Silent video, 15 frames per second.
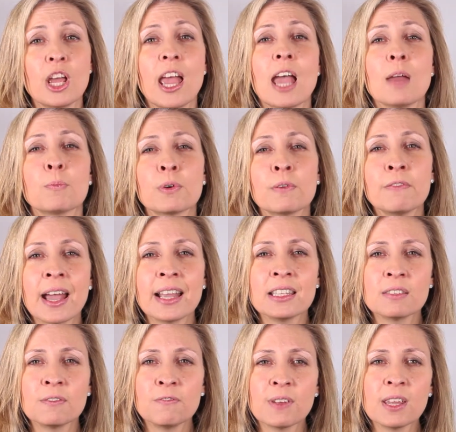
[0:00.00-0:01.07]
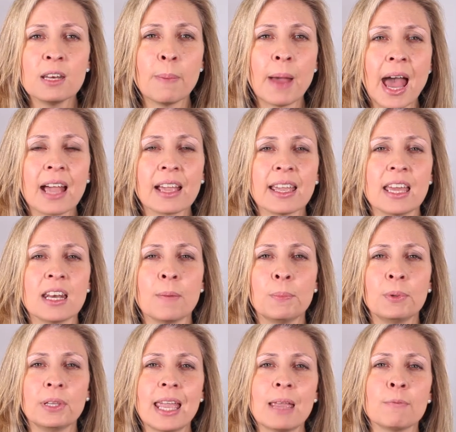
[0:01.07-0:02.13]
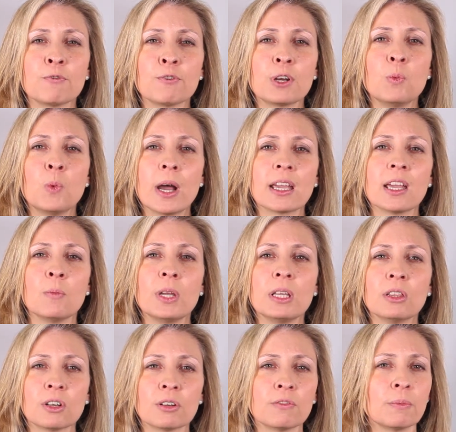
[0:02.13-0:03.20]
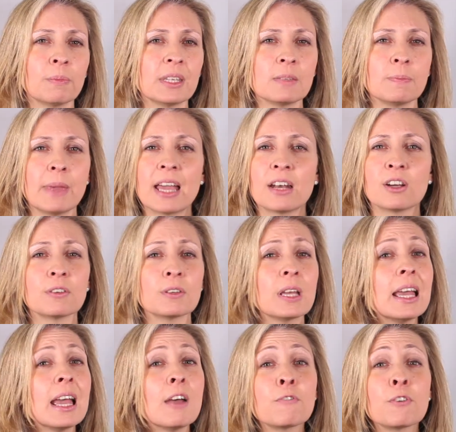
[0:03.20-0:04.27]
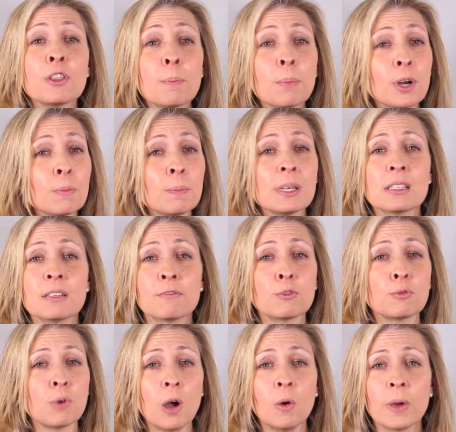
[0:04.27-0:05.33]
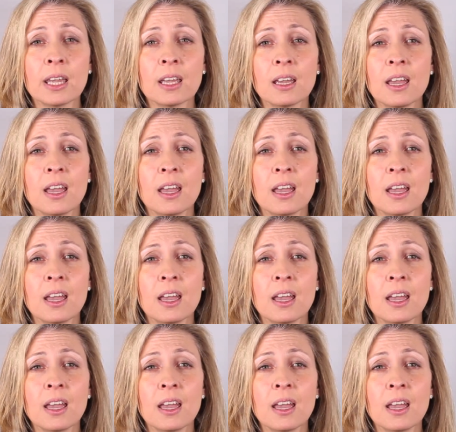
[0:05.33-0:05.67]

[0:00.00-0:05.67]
and provides feedback in a blame-free what can we learn from this manner for the purpose of growing,